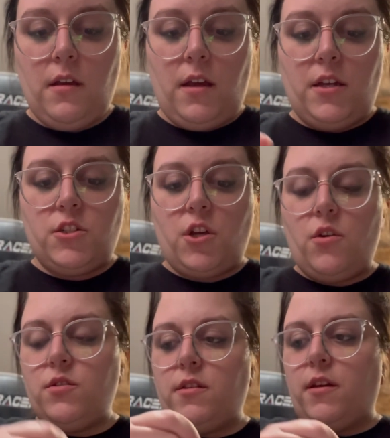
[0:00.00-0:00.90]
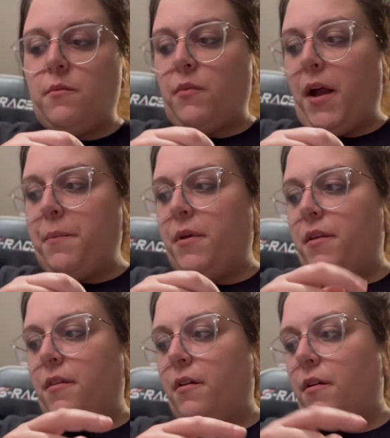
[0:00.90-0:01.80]
It shows them
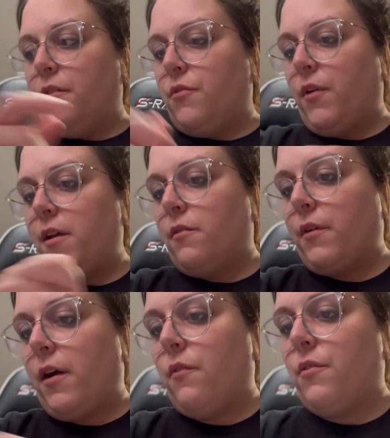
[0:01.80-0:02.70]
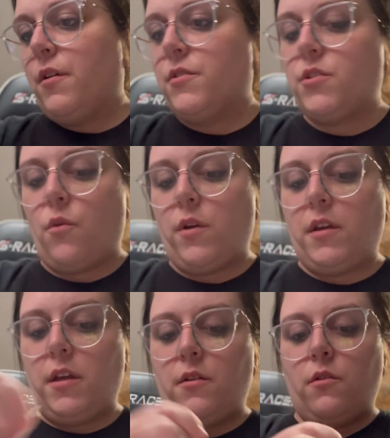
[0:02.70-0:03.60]
wrapping the thread around the sewing
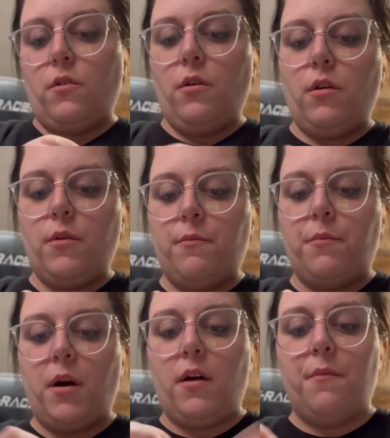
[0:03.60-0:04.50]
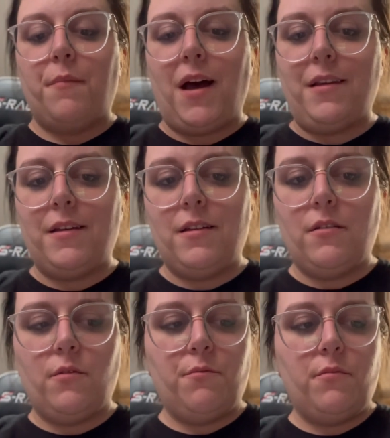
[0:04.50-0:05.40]
needle, but mine
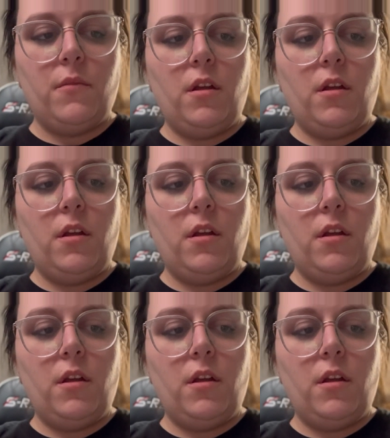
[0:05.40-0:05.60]
didn't